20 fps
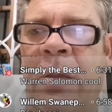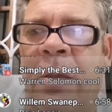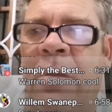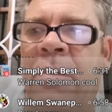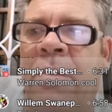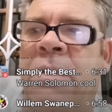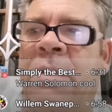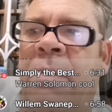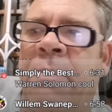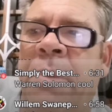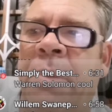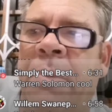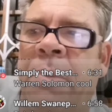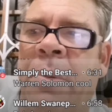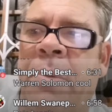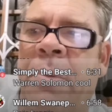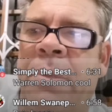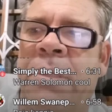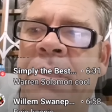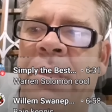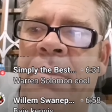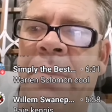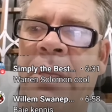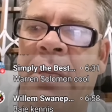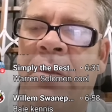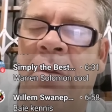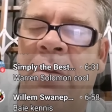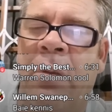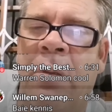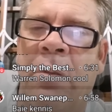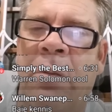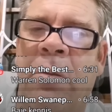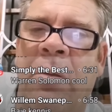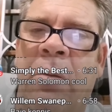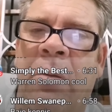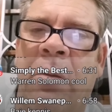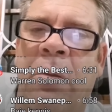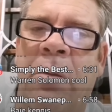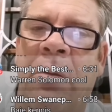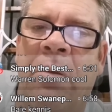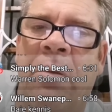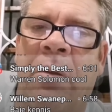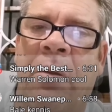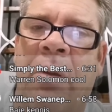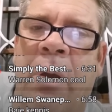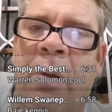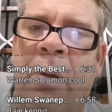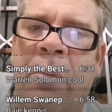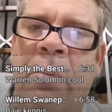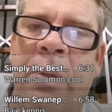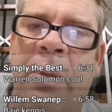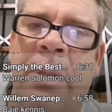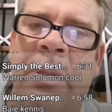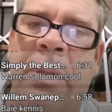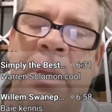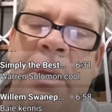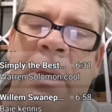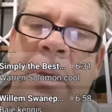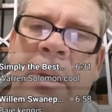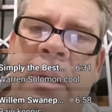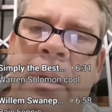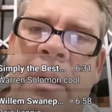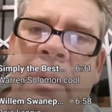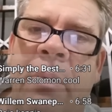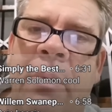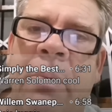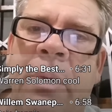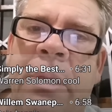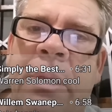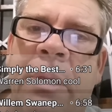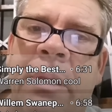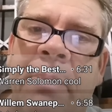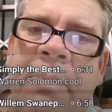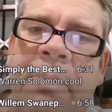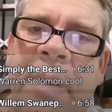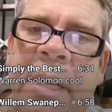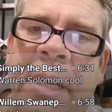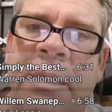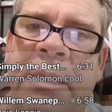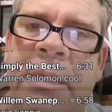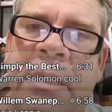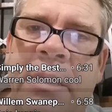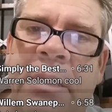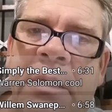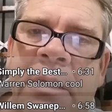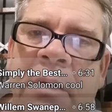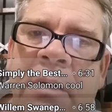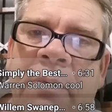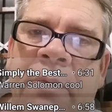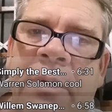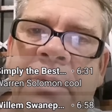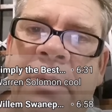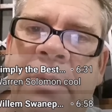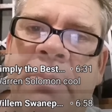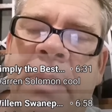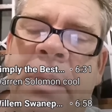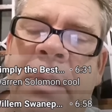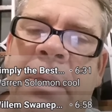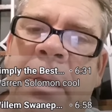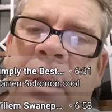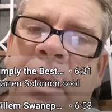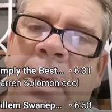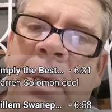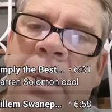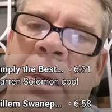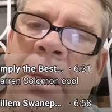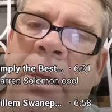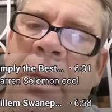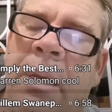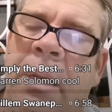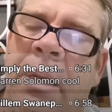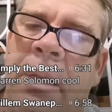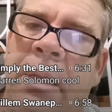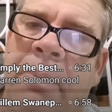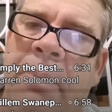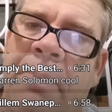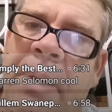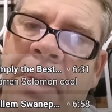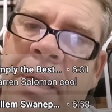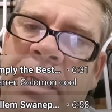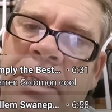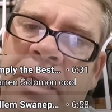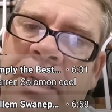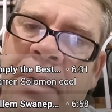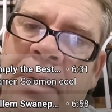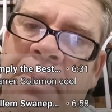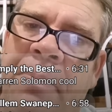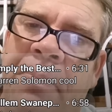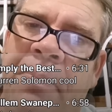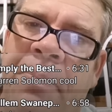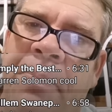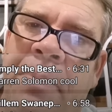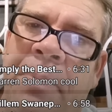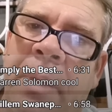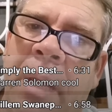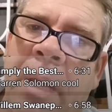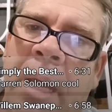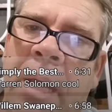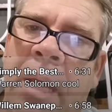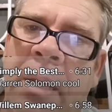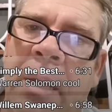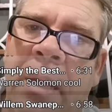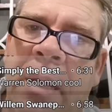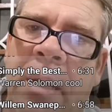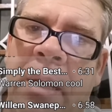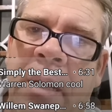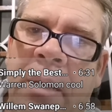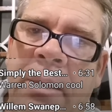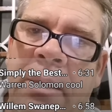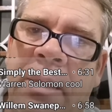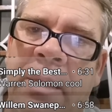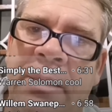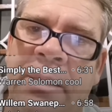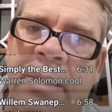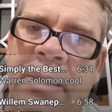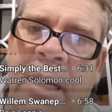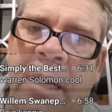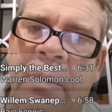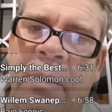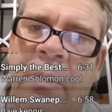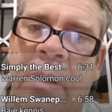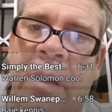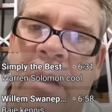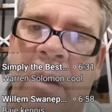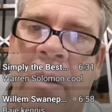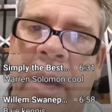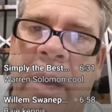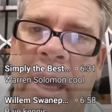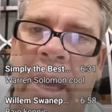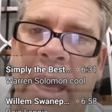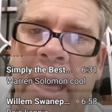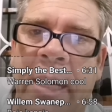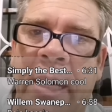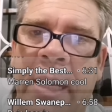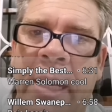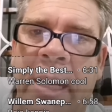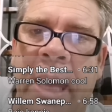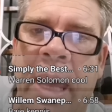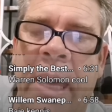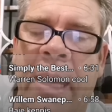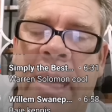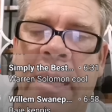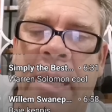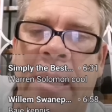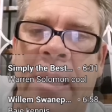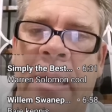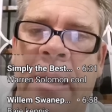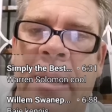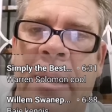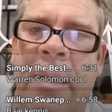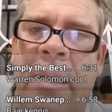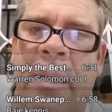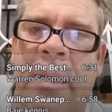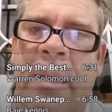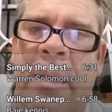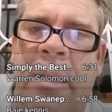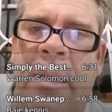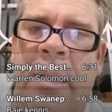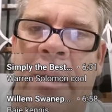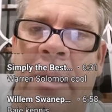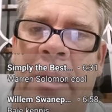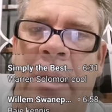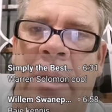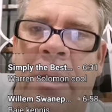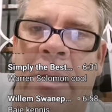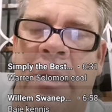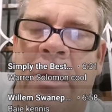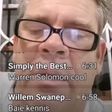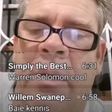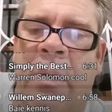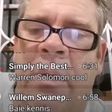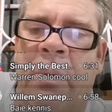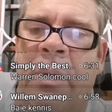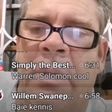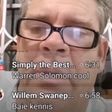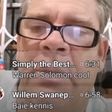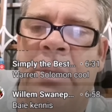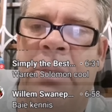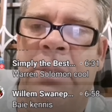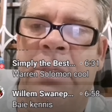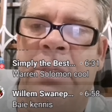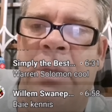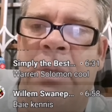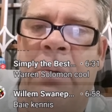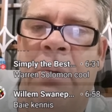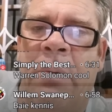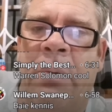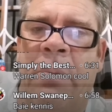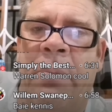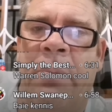some people will say, but you're wrong with the pressure and so forth. But the pressure and the tide will go hand in hand. You know what? So